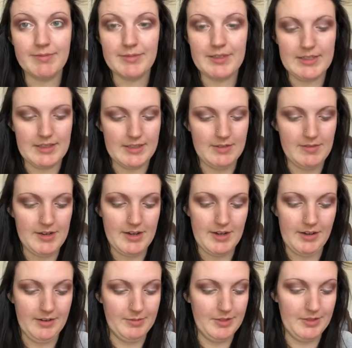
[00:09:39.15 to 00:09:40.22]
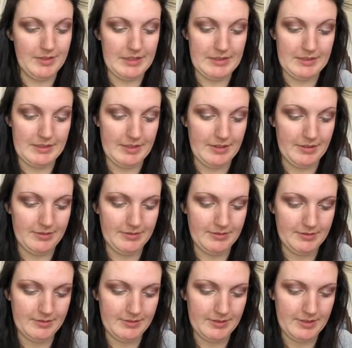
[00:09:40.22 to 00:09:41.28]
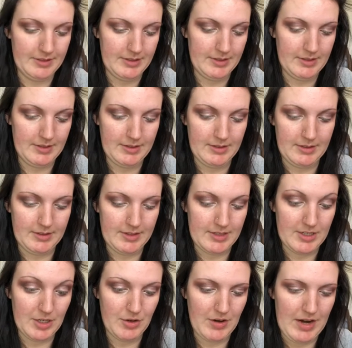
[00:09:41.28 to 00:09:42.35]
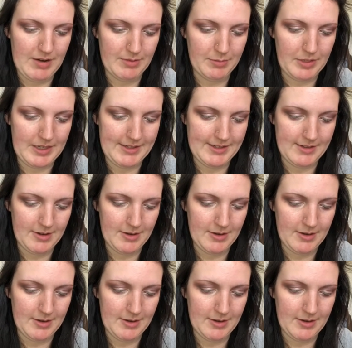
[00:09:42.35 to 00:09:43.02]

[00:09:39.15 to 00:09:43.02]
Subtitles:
This is the video I'm doing, so stick around, please.